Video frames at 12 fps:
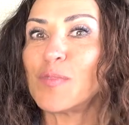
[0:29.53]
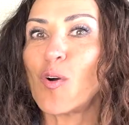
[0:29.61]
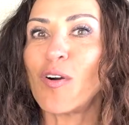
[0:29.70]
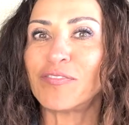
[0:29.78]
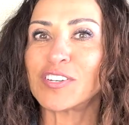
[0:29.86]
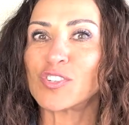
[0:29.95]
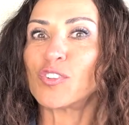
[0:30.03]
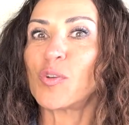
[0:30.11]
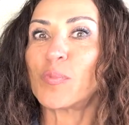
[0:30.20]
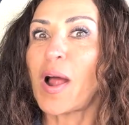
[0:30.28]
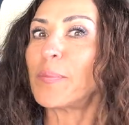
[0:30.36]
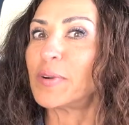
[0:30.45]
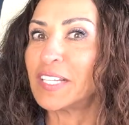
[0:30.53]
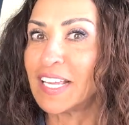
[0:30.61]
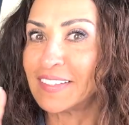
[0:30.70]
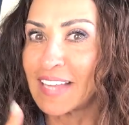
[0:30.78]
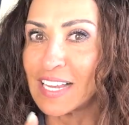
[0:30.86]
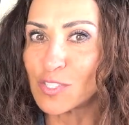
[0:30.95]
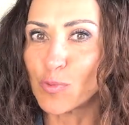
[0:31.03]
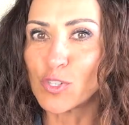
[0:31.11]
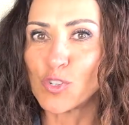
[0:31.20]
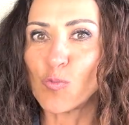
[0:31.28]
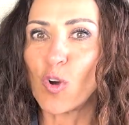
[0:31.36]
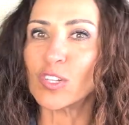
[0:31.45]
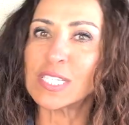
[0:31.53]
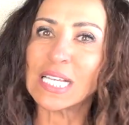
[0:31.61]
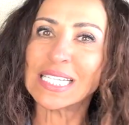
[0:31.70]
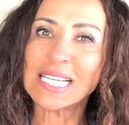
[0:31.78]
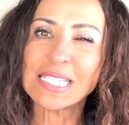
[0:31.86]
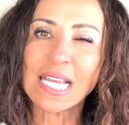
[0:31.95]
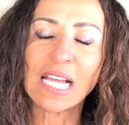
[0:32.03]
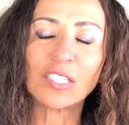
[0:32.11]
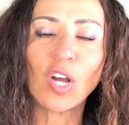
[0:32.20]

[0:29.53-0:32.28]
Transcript: offers on your property and that's what you want. So let's get